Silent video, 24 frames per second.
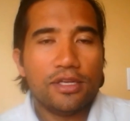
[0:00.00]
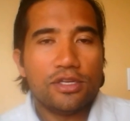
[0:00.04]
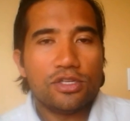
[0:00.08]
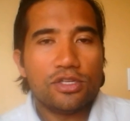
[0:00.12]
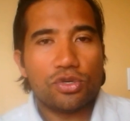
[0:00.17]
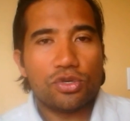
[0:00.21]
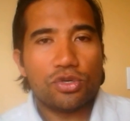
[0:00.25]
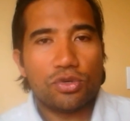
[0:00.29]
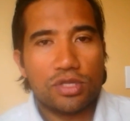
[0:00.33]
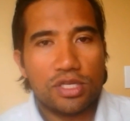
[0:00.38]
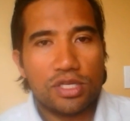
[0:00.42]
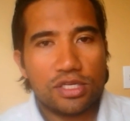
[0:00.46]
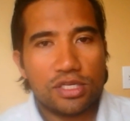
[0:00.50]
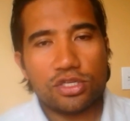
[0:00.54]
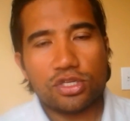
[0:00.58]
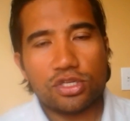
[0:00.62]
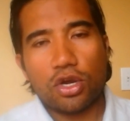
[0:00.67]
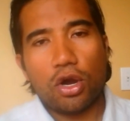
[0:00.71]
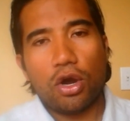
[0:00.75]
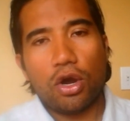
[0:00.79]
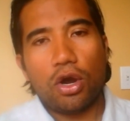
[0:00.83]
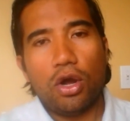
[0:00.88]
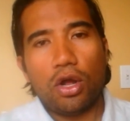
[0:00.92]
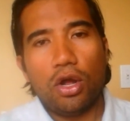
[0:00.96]
So this is
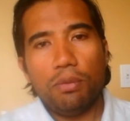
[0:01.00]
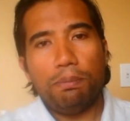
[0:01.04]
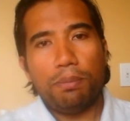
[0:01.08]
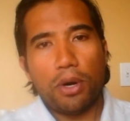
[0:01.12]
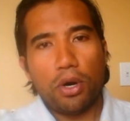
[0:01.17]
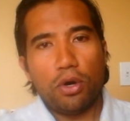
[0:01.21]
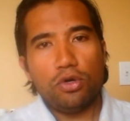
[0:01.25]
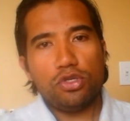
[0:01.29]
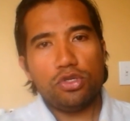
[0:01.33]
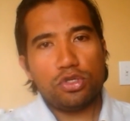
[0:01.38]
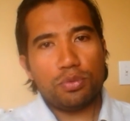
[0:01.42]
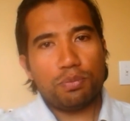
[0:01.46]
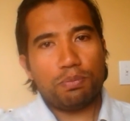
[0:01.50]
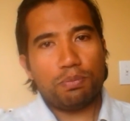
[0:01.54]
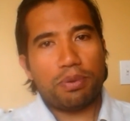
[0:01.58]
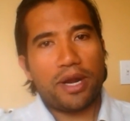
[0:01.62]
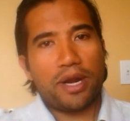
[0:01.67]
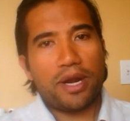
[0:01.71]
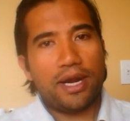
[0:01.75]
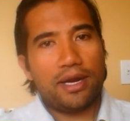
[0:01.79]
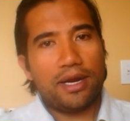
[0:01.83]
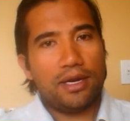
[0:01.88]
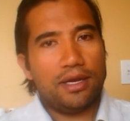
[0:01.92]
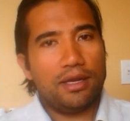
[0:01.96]
called
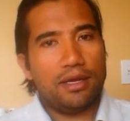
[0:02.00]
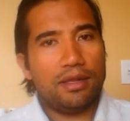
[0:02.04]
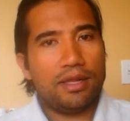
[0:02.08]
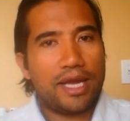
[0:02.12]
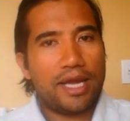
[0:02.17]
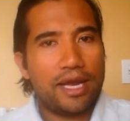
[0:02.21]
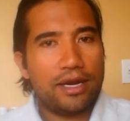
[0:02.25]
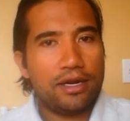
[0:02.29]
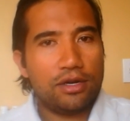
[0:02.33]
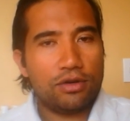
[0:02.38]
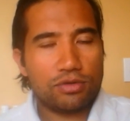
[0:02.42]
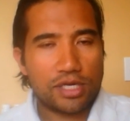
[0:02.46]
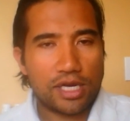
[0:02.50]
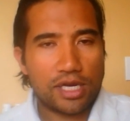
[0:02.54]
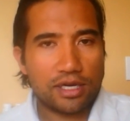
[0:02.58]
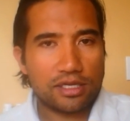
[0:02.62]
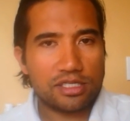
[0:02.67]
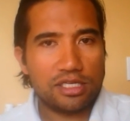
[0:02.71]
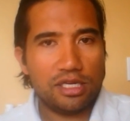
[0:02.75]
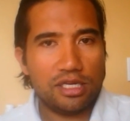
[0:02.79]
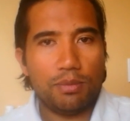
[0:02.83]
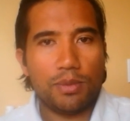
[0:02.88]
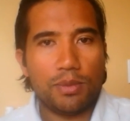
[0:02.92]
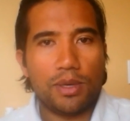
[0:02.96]
postprandial
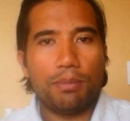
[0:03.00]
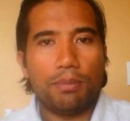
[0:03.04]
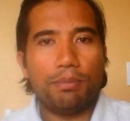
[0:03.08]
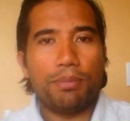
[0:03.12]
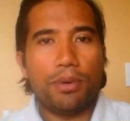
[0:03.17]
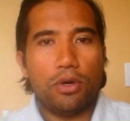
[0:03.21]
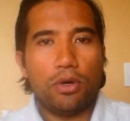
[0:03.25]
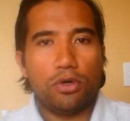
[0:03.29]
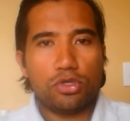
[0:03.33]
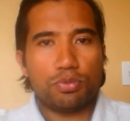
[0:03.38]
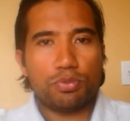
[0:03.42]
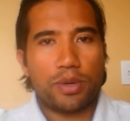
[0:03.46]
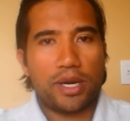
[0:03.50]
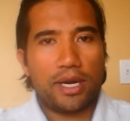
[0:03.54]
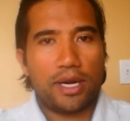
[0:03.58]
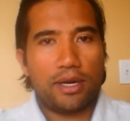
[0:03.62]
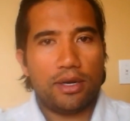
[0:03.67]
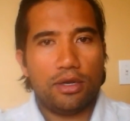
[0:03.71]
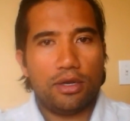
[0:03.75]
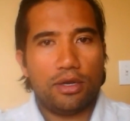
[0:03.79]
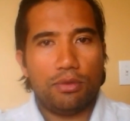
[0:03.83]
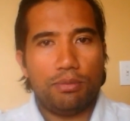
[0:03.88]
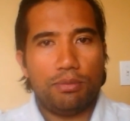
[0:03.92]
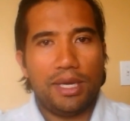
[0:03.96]
endotoxemia.
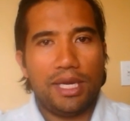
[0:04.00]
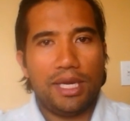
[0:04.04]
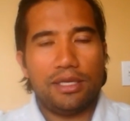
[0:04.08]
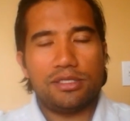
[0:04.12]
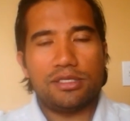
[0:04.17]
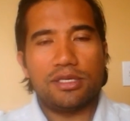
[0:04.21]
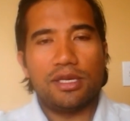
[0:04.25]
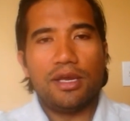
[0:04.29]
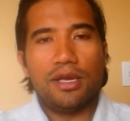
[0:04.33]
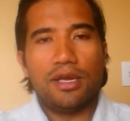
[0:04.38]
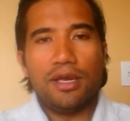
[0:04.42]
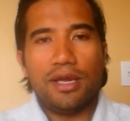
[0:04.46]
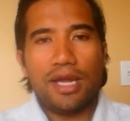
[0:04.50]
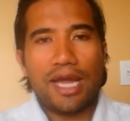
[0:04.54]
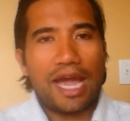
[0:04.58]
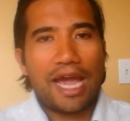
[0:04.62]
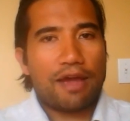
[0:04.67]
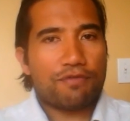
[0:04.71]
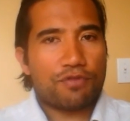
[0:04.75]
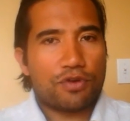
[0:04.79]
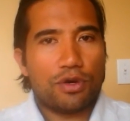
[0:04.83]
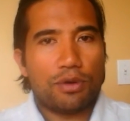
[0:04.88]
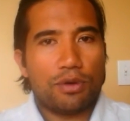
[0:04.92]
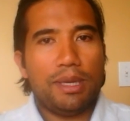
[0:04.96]
Postprandial means
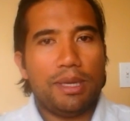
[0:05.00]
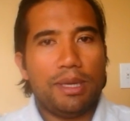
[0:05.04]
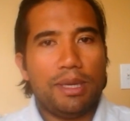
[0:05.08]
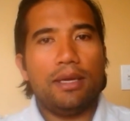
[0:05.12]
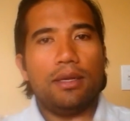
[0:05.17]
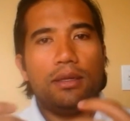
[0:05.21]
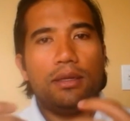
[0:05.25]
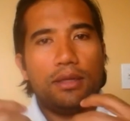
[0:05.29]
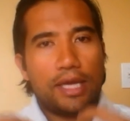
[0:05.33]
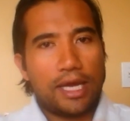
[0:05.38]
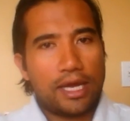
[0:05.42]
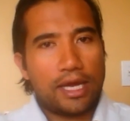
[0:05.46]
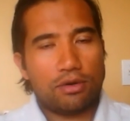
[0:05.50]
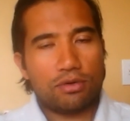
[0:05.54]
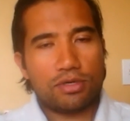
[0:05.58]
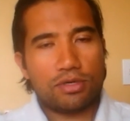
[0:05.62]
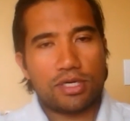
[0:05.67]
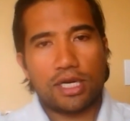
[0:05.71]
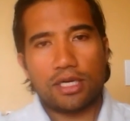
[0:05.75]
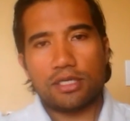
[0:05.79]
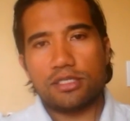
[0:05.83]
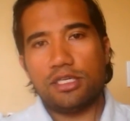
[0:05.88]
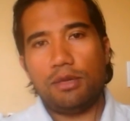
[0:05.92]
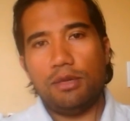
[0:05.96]
after a meal.
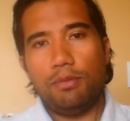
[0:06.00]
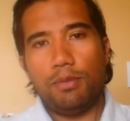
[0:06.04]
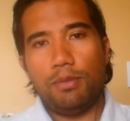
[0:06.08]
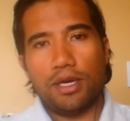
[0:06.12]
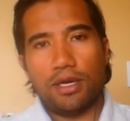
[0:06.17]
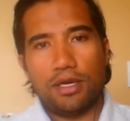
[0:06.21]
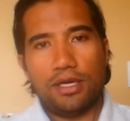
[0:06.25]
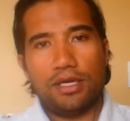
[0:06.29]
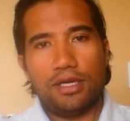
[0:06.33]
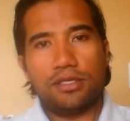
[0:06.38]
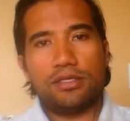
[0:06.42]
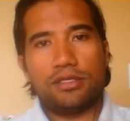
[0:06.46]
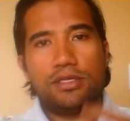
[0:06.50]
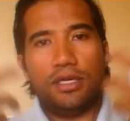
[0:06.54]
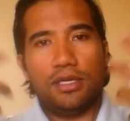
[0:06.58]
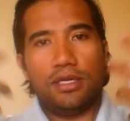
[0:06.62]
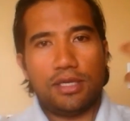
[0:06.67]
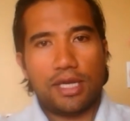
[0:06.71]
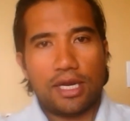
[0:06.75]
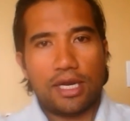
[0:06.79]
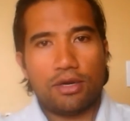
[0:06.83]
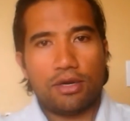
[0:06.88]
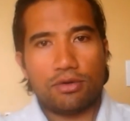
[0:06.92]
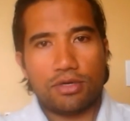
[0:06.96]
Endotoxemia is
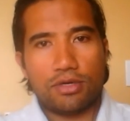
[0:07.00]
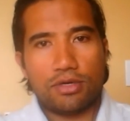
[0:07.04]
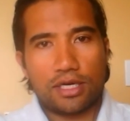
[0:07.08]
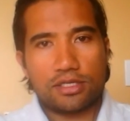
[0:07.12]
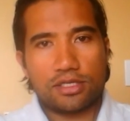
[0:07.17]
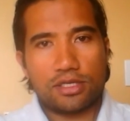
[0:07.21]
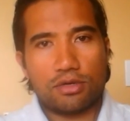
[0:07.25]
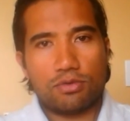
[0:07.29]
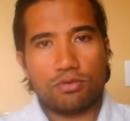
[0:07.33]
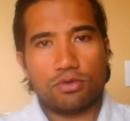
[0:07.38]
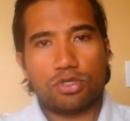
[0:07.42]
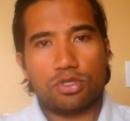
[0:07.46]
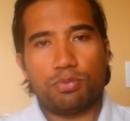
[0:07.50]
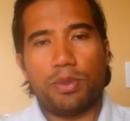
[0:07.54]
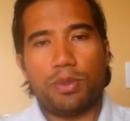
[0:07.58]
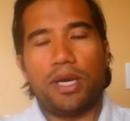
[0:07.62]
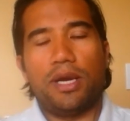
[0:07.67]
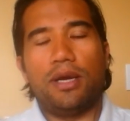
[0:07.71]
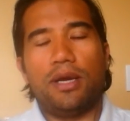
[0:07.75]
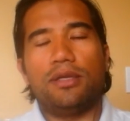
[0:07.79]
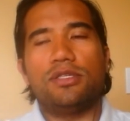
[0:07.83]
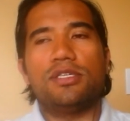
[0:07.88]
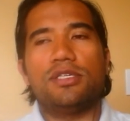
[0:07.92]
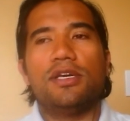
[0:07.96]
the endotoxic
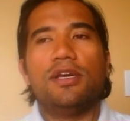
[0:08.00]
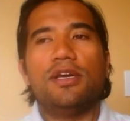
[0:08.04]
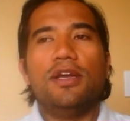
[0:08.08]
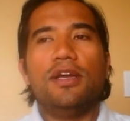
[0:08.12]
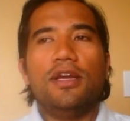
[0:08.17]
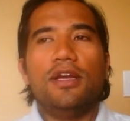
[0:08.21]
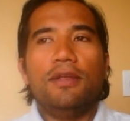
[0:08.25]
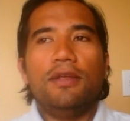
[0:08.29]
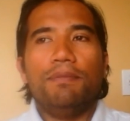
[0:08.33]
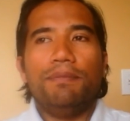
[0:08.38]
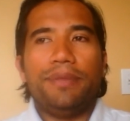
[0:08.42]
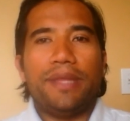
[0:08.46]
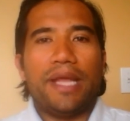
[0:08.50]
response.